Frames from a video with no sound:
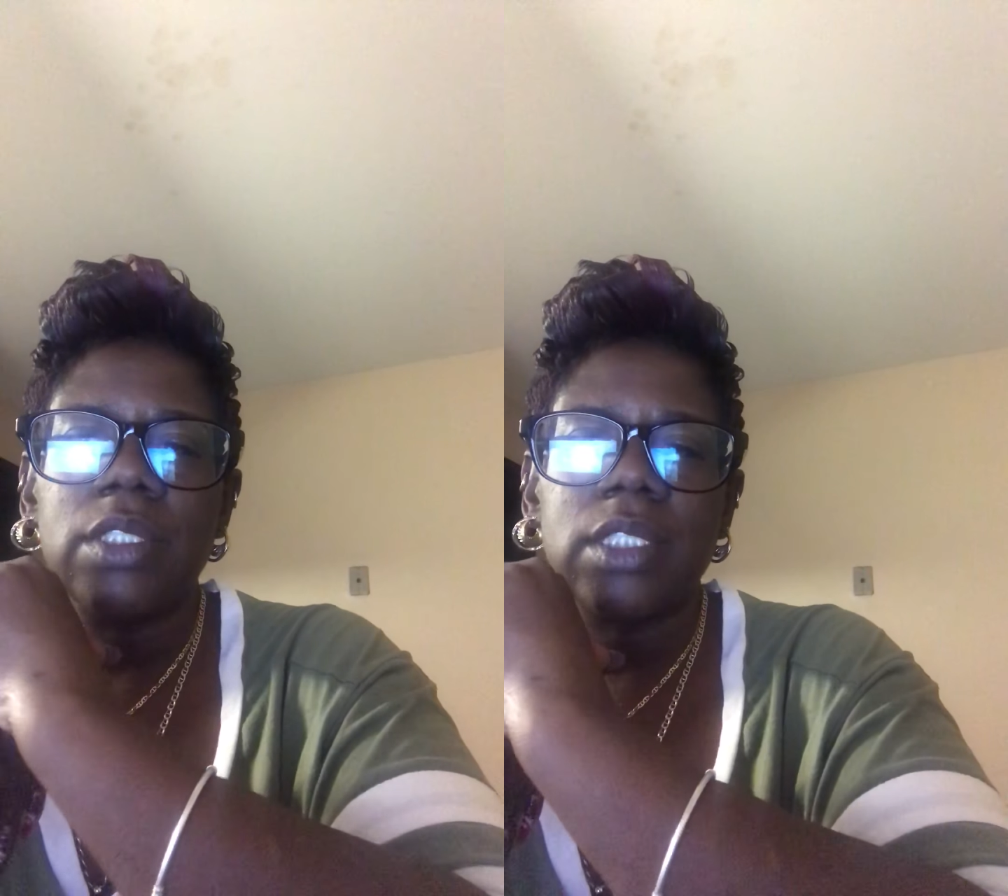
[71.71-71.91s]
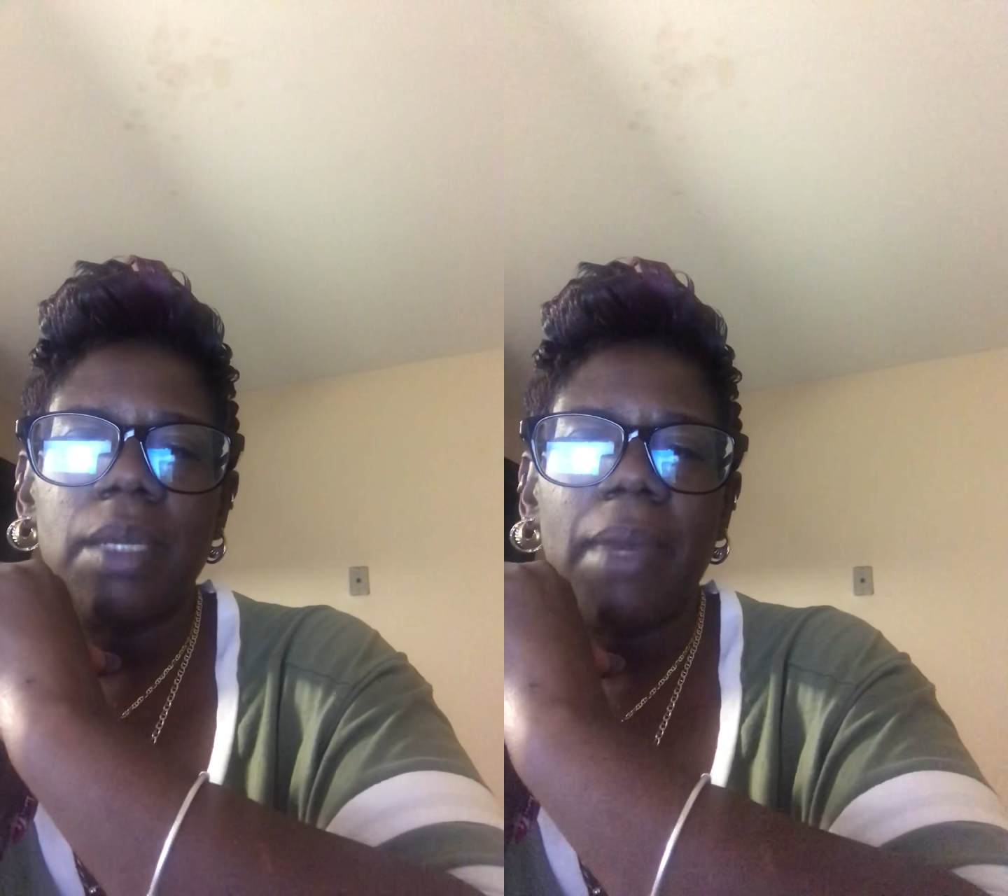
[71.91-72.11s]

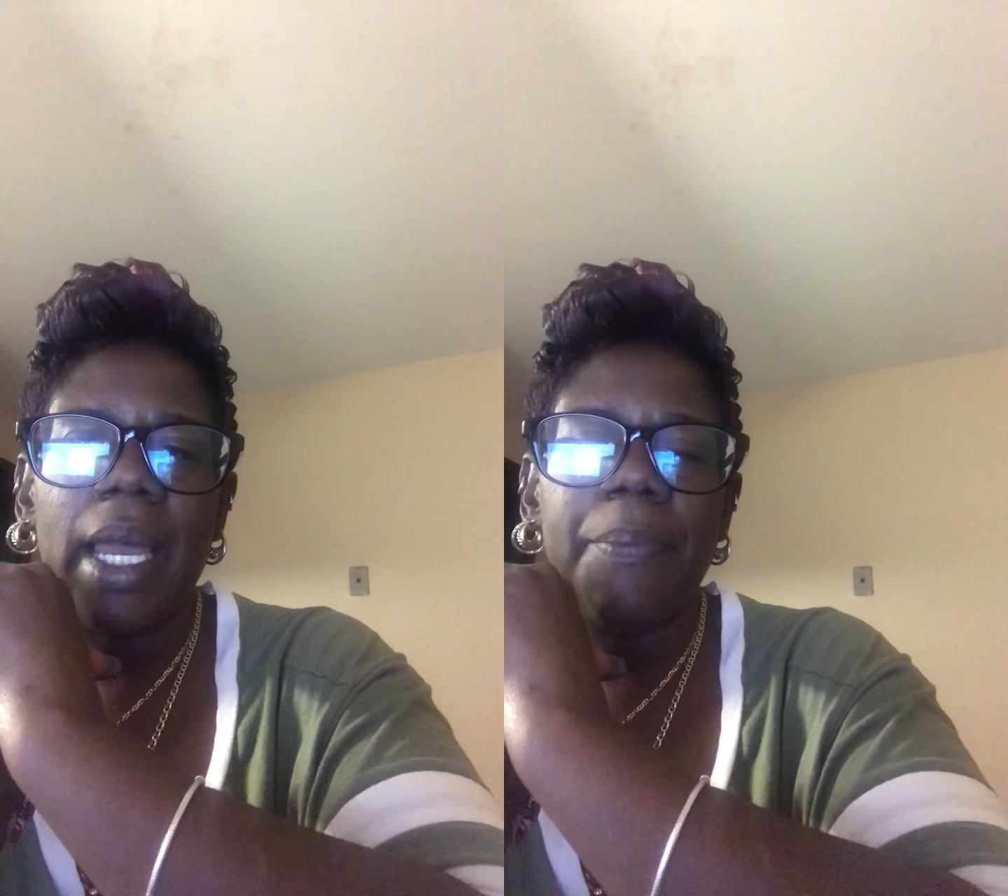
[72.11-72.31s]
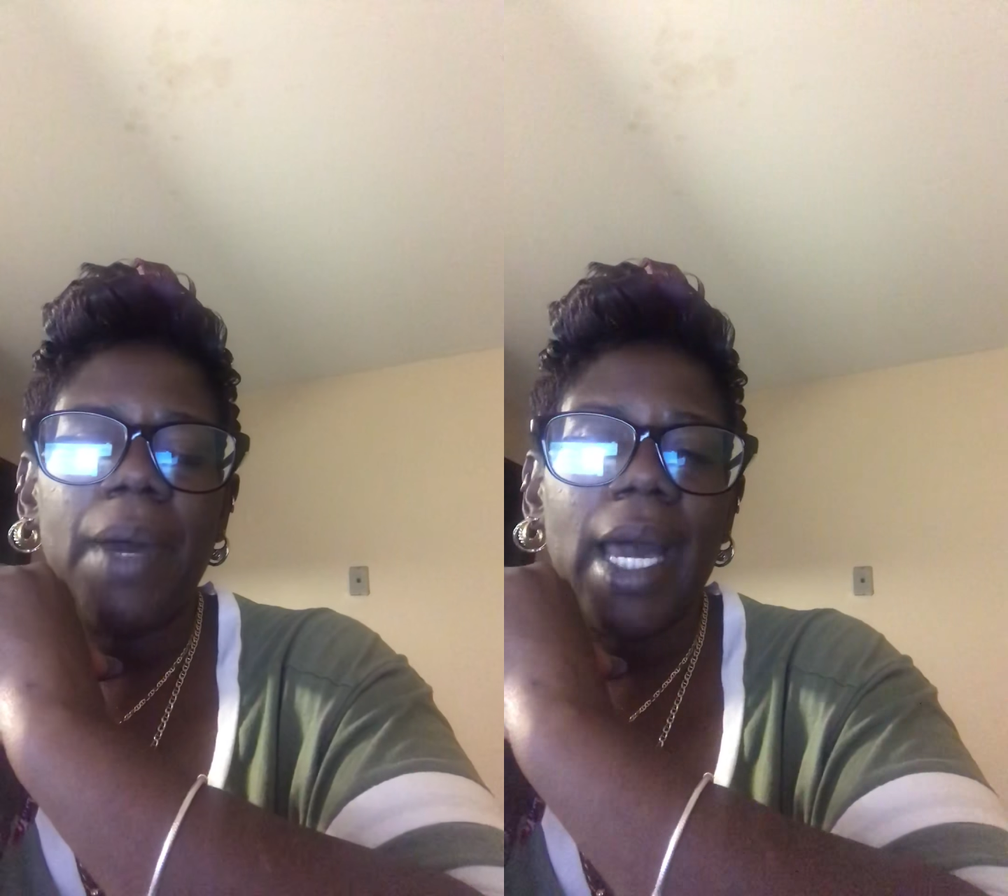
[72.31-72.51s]
some
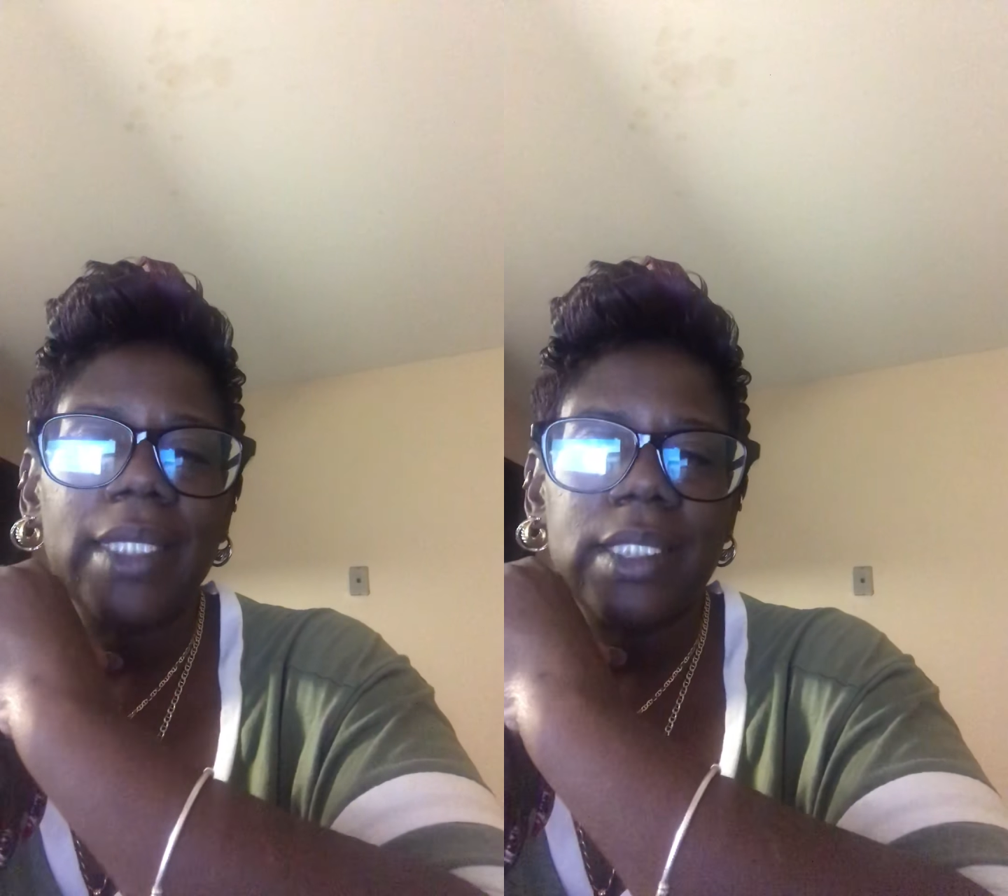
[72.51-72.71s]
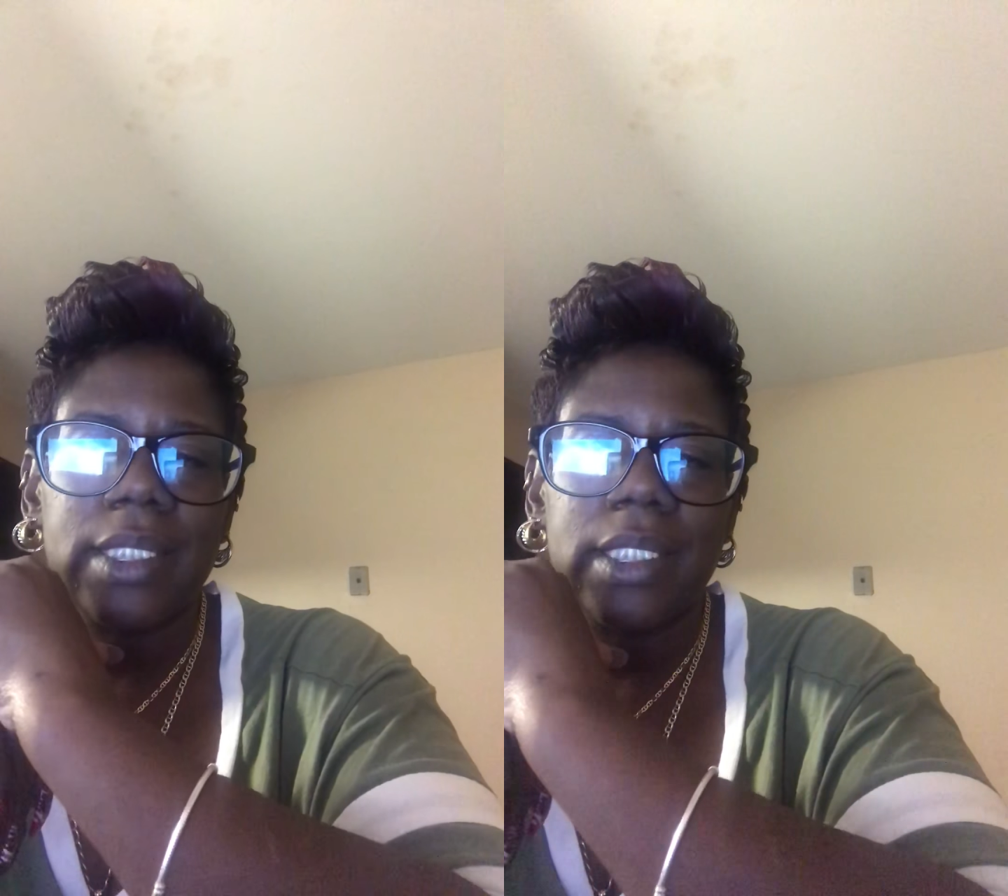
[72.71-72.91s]

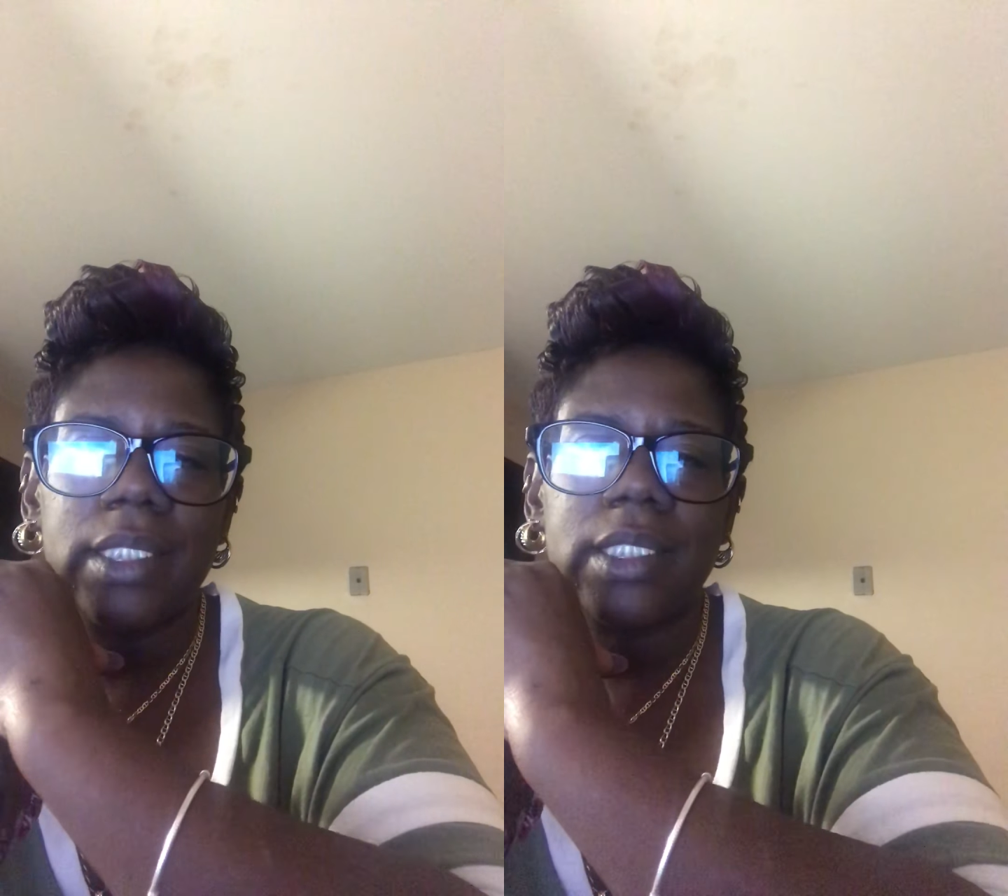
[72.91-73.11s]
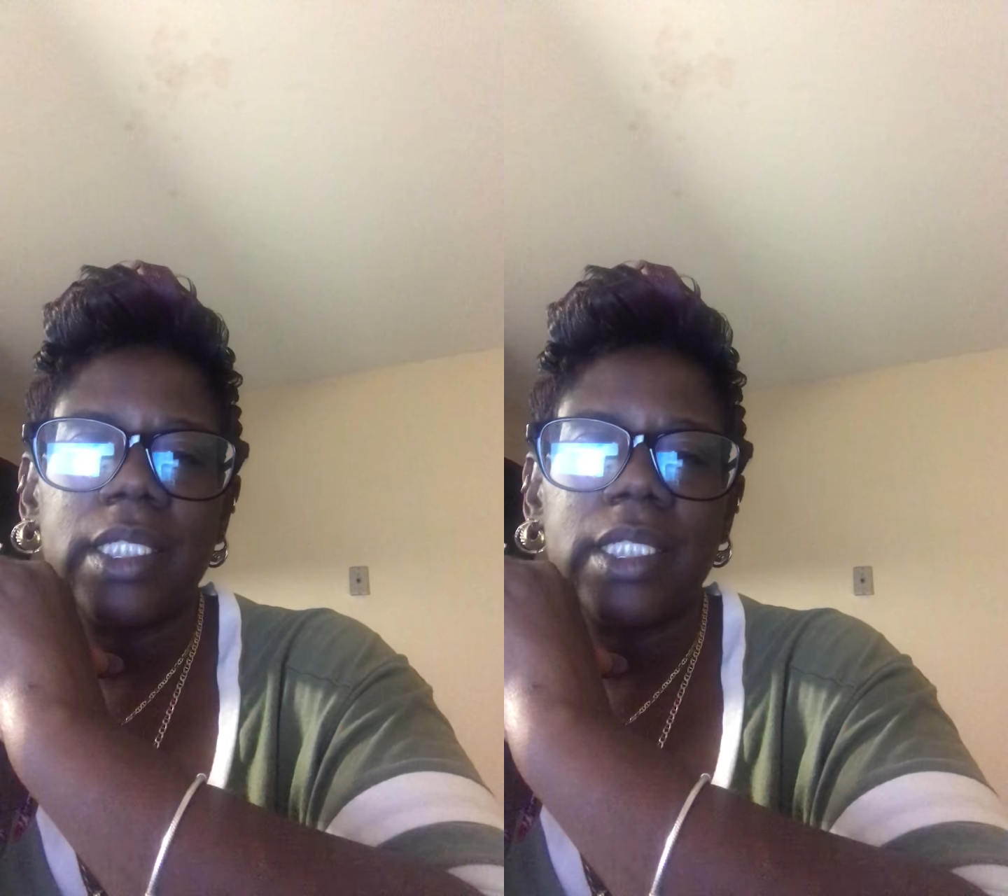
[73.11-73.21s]
hypothesis